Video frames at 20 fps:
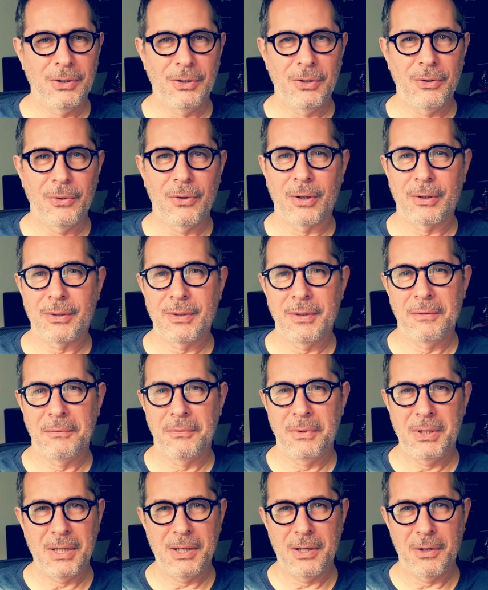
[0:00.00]
New York did a
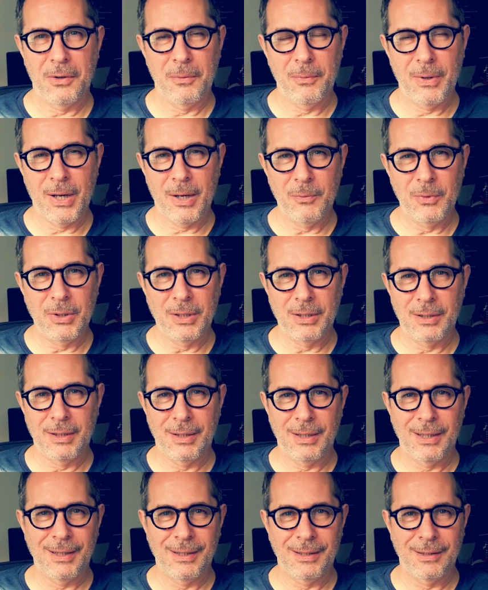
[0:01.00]
video about
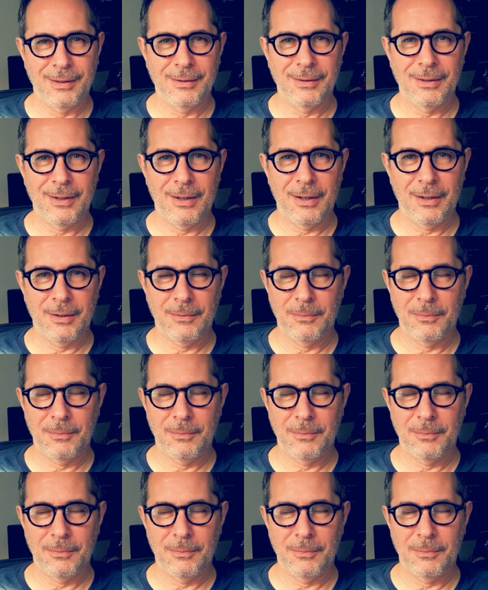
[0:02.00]
me, and